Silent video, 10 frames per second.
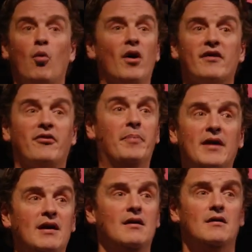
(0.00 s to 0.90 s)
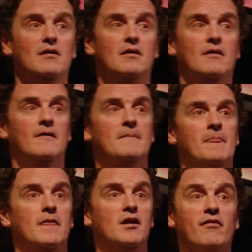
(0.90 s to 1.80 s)
wanted to be,
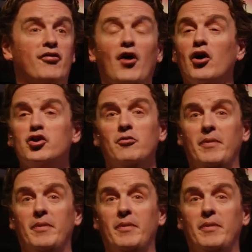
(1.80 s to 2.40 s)
you never thought you'd